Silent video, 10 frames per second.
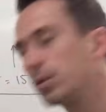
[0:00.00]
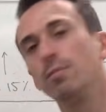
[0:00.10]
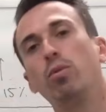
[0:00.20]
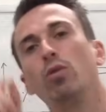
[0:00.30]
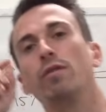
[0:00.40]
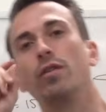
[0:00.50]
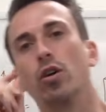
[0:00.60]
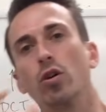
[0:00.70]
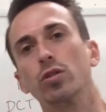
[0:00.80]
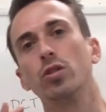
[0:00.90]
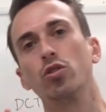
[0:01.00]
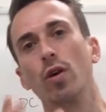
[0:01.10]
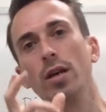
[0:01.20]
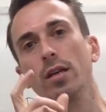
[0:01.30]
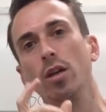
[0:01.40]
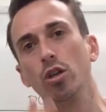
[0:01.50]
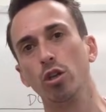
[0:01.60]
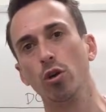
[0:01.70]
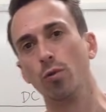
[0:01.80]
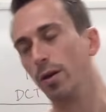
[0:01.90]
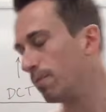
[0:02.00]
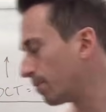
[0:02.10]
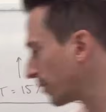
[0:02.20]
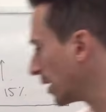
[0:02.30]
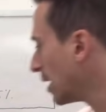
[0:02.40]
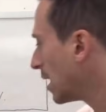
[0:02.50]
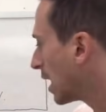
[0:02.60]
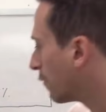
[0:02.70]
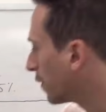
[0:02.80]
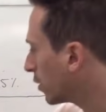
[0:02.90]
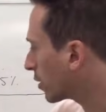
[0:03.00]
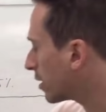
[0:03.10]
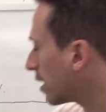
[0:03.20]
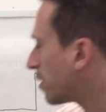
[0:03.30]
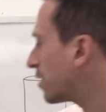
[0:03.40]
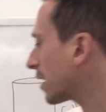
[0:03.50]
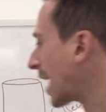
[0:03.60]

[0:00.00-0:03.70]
is important for concentrating urine. If we look at the thick